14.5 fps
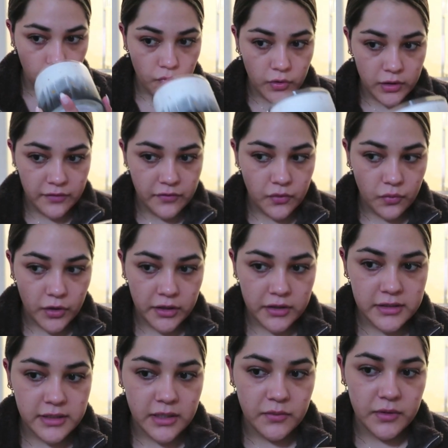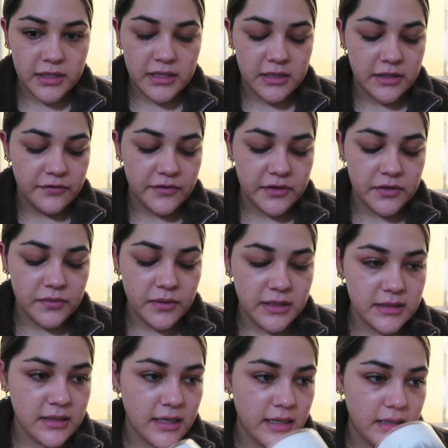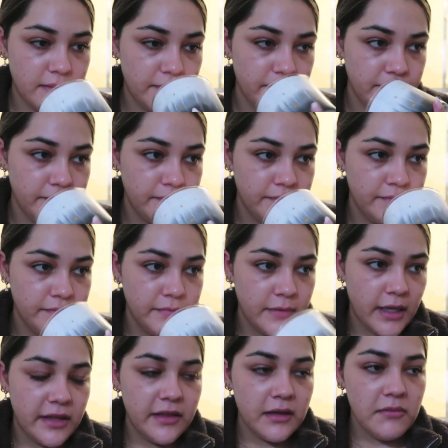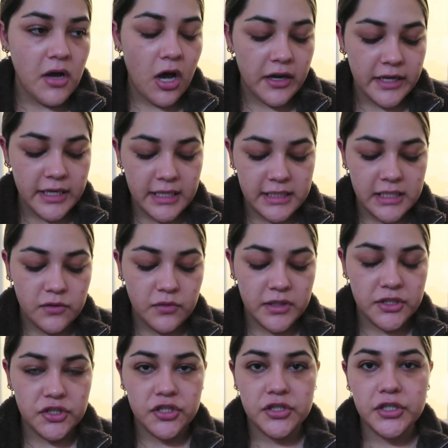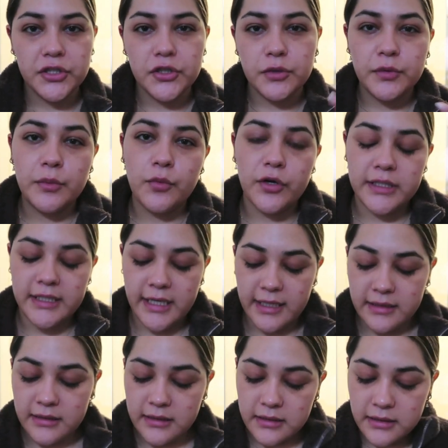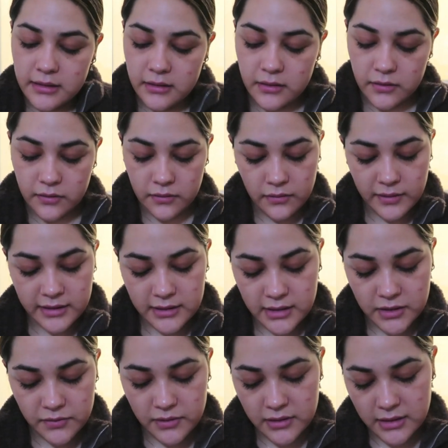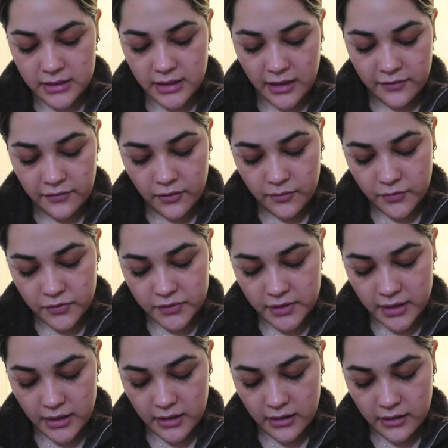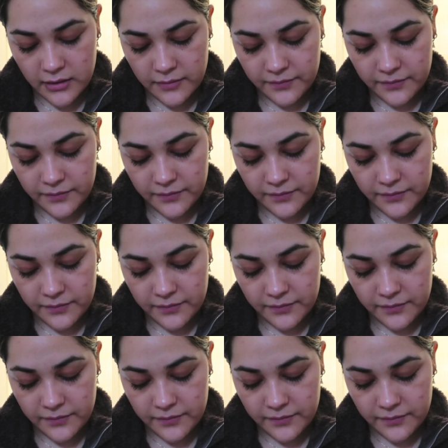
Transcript: one of the workers there what the difference was and I think mahogany teak wood is just a little bit more intense whereas this one does have almost like